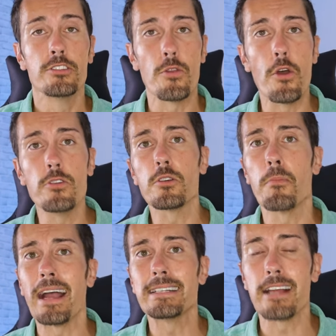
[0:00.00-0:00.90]
So those are
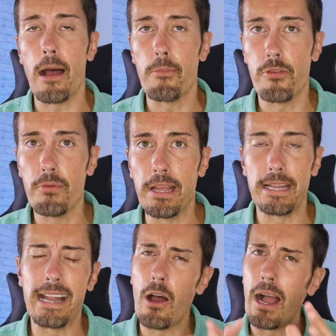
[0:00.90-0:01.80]
my top
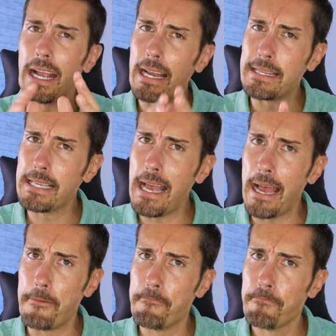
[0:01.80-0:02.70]
three. Now, I gotta
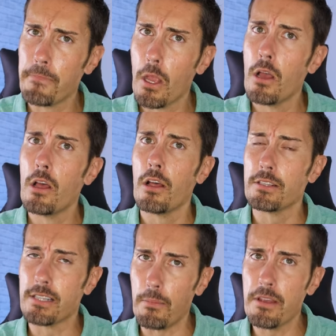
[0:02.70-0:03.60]
say,
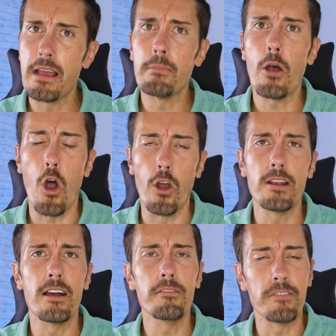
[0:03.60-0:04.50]
some of them
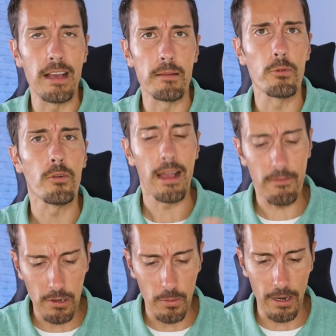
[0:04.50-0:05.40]
aren't available
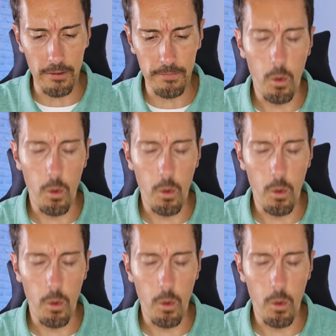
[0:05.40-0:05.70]
everywhere.